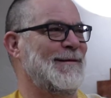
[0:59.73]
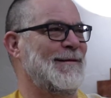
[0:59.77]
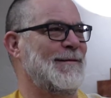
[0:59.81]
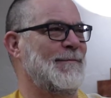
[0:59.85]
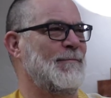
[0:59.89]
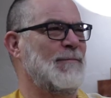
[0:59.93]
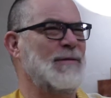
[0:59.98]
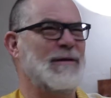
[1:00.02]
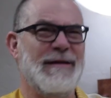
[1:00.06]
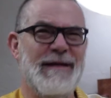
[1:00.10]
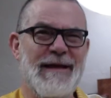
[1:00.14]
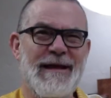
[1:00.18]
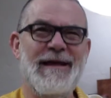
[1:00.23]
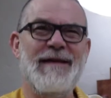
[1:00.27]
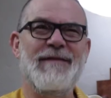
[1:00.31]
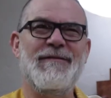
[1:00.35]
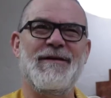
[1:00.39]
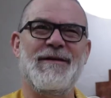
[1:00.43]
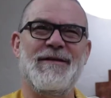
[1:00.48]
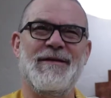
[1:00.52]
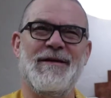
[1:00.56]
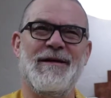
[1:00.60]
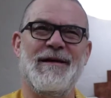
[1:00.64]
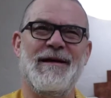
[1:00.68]

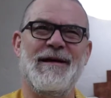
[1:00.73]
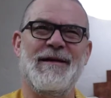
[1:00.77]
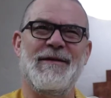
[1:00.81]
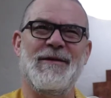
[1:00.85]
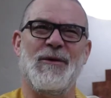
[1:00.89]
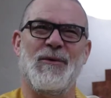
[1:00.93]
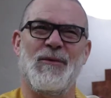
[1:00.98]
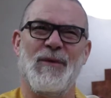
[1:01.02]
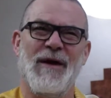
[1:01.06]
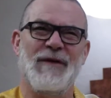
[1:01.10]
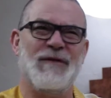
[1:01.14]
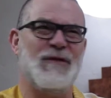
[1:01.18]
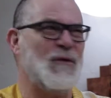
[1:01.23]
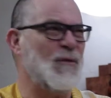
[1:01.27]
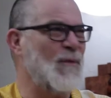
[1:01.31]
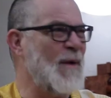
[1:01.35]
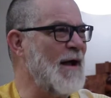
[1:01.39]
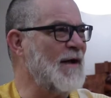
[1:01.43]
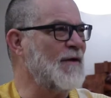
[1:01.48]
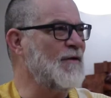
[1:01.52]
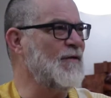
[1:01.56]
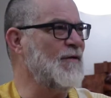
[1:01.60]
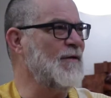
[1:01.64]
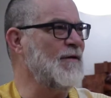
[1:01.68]
believe in the
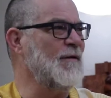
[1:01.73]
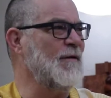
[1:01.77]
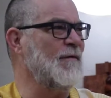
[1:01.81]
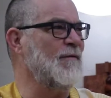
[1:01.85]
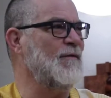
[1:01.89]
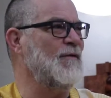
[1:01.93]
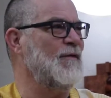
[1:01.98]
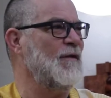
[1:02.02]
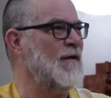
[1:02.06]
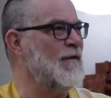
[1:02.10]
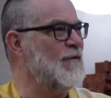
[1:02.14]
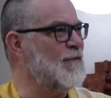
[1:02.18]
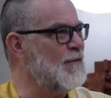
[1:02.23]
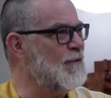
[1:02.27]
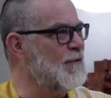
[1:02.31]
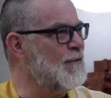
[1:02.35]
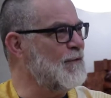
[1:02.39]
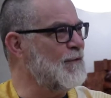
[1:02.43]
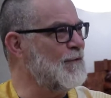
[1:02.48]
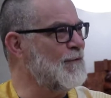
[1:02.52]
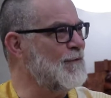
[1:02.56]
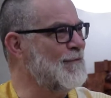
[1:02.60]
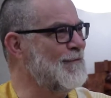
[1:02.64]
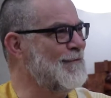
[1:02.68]
resurrection of
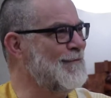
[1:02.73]
Jesus?"